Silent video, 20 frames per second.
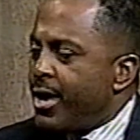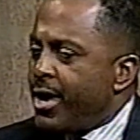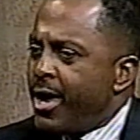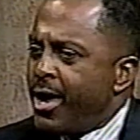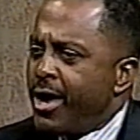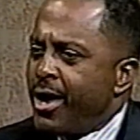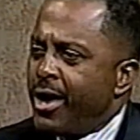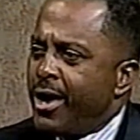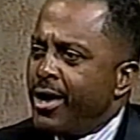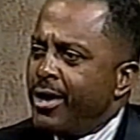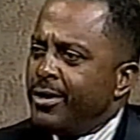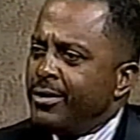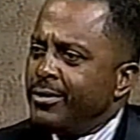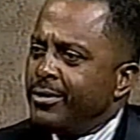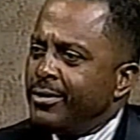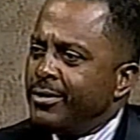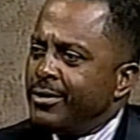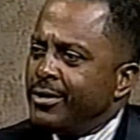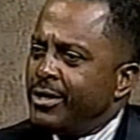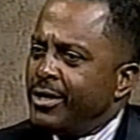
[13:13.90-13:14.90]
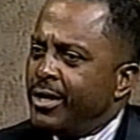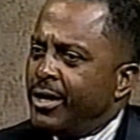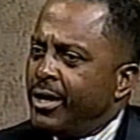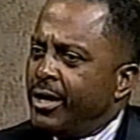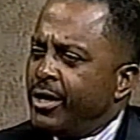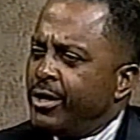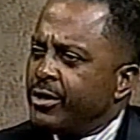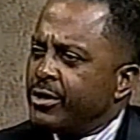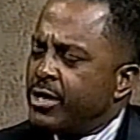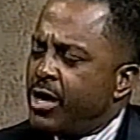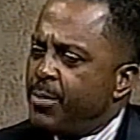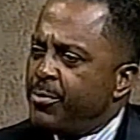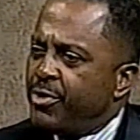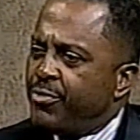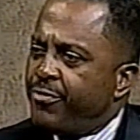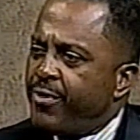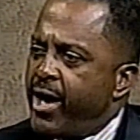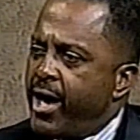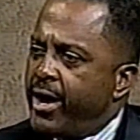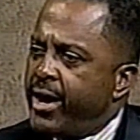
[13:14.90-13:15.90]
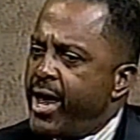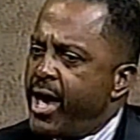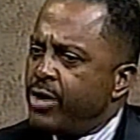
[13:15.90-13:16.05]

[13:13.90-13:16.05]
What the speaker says: And come to find